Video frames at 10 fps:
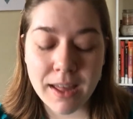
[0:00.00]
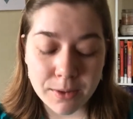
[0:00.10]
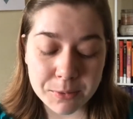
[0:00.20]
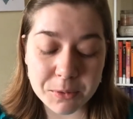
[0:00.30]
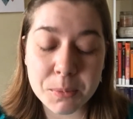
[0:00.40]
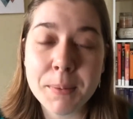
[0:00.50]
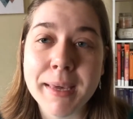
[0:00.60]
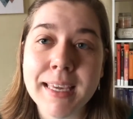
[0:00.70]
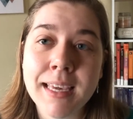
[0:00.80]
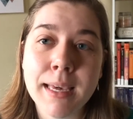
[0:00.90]
We will be
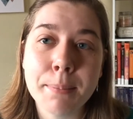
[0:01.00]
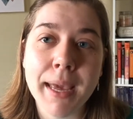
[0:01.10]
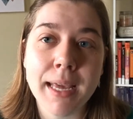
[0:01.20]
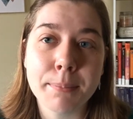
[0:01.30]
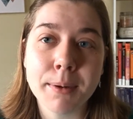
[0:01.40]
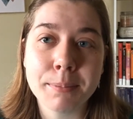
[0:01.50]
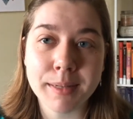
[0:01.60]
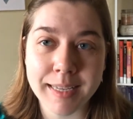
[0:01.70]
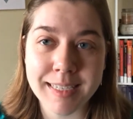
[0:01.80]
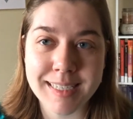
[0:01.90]
making a paper
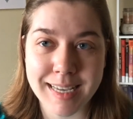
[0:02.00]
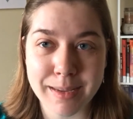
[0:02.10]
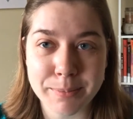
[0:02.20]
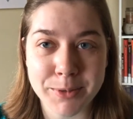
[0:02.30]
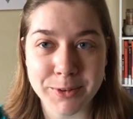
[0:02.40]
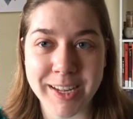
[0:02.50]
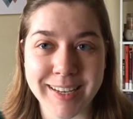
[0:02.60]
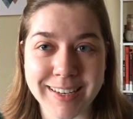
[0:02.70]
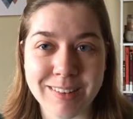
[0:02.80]
plate tambourine.